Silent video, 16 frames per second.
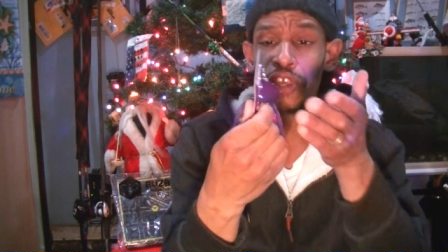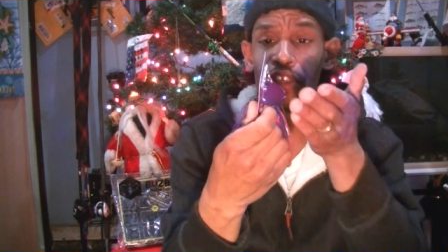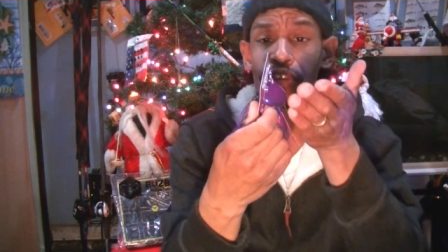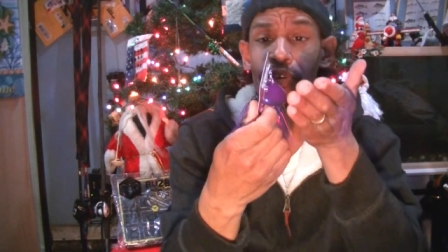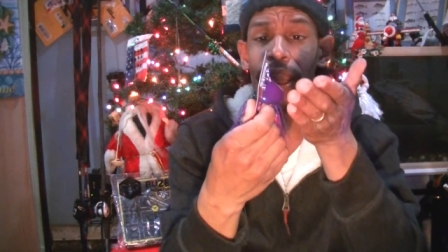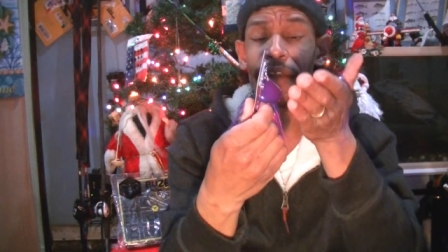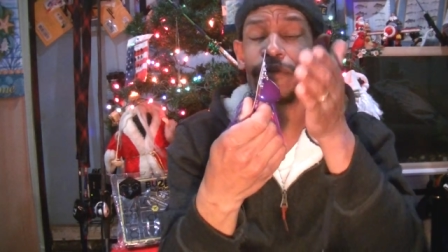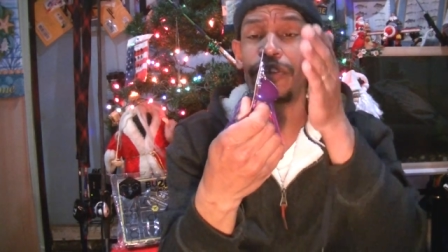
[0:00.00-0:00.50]

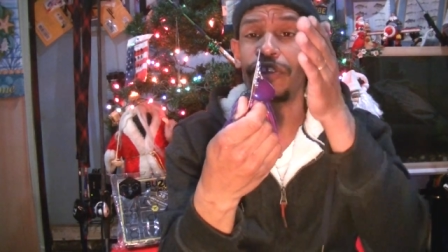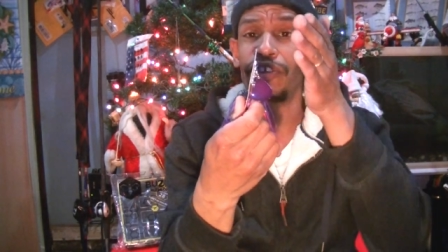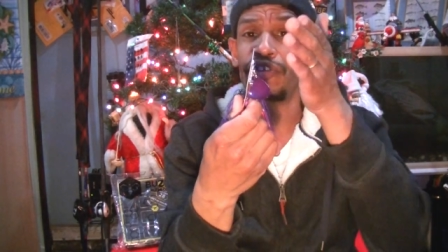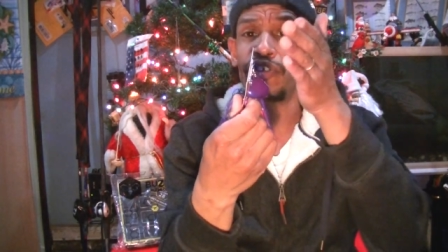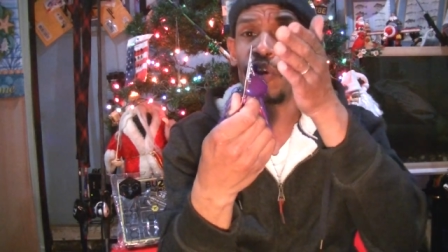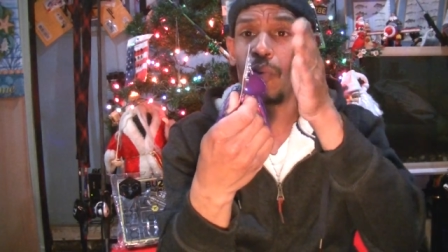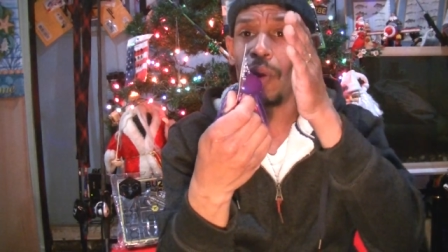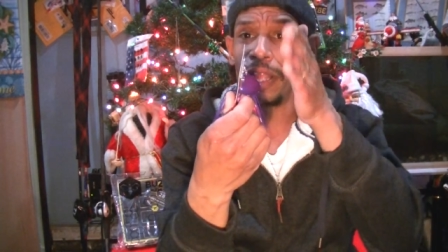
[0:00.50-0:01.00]
you obviously
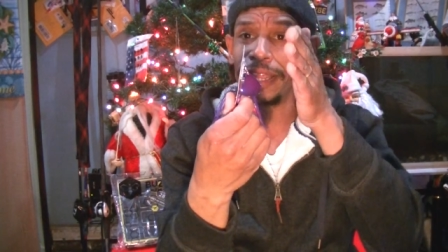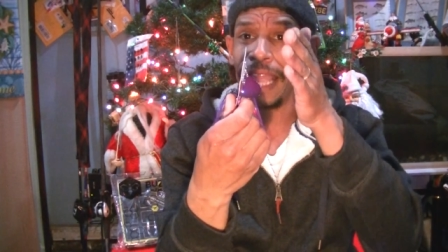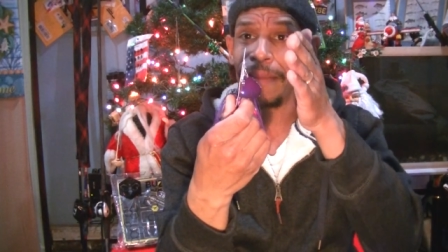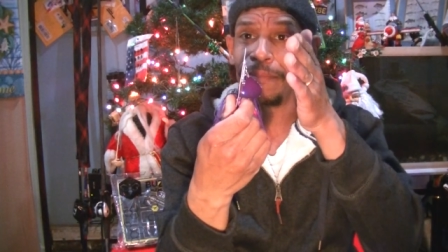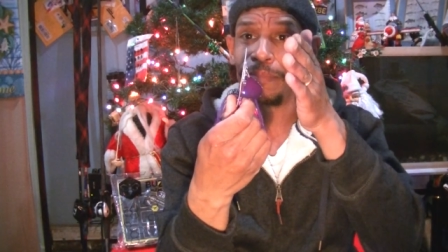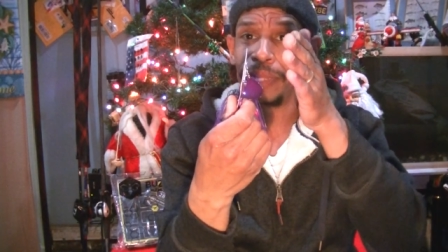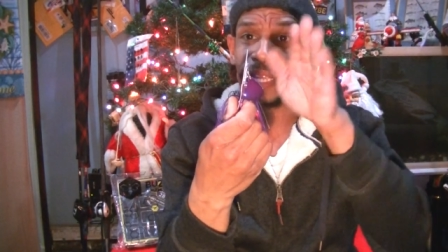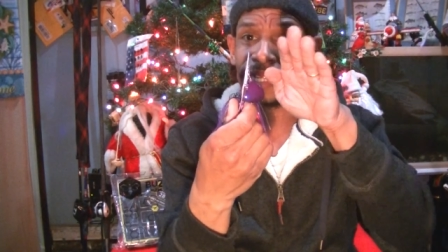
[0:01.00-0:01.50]
don't want
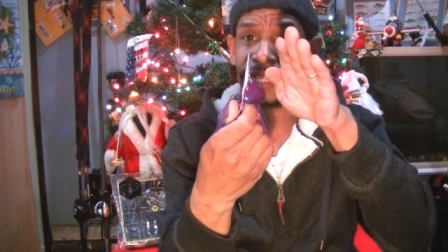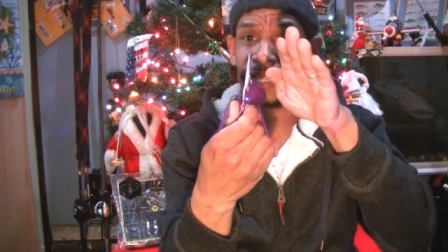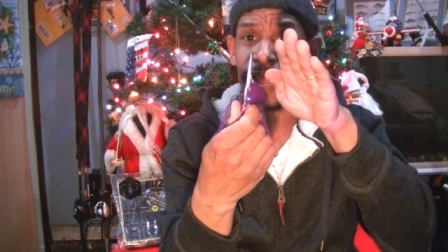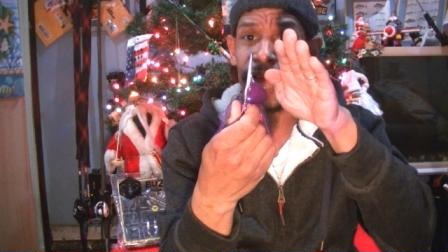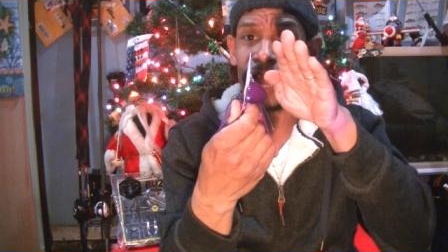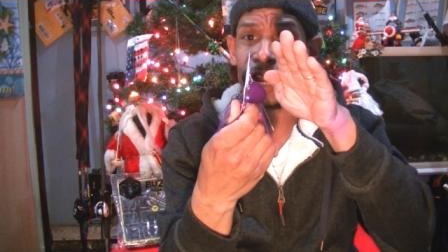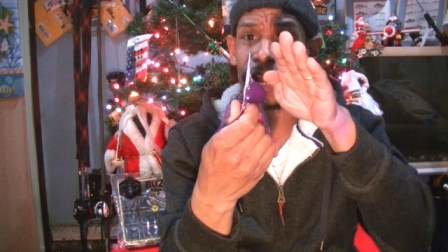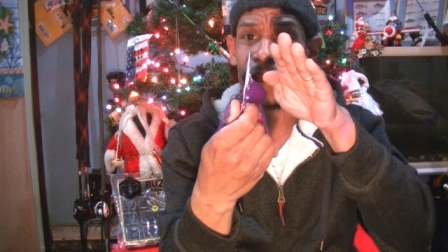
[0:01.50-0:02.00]
that blade to
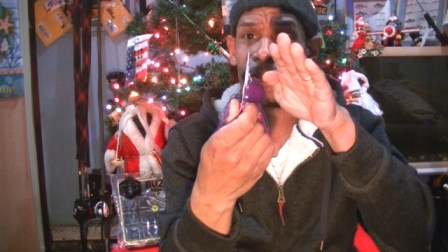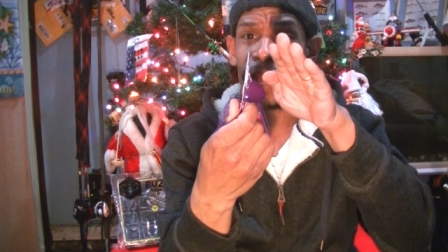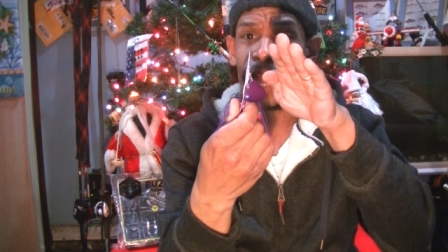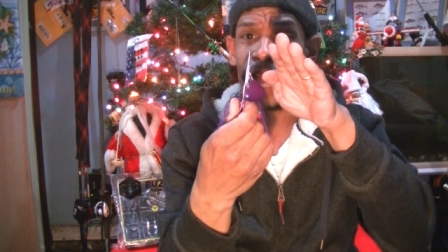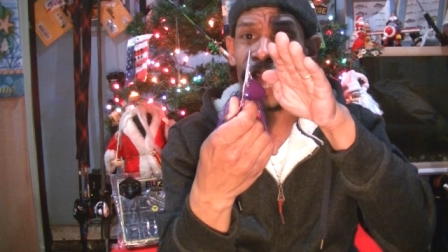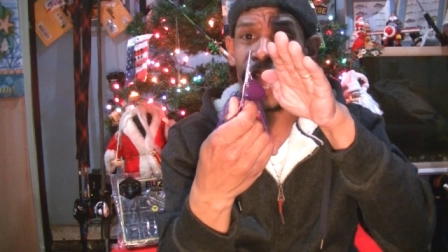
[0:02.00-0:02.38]
lock up